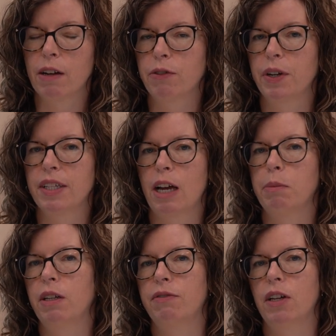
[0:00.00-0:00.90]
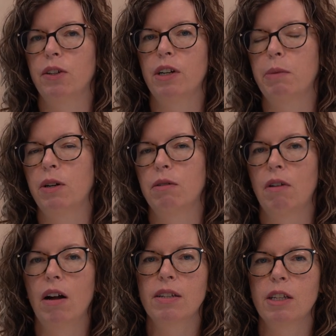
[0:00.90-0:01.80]
For example, if they learn about
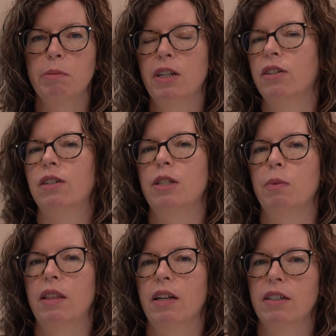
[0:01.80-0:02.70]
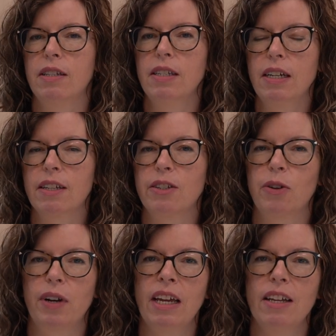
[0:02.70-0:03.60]
rocks and minerals when they're 6
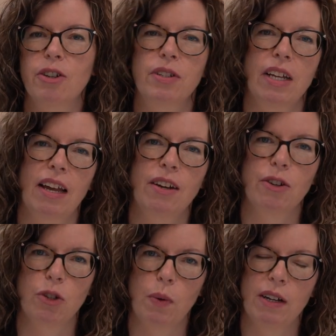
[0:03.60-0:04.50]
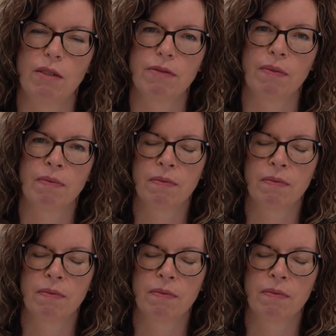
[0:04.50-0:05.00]
or 8 or 10 or 12.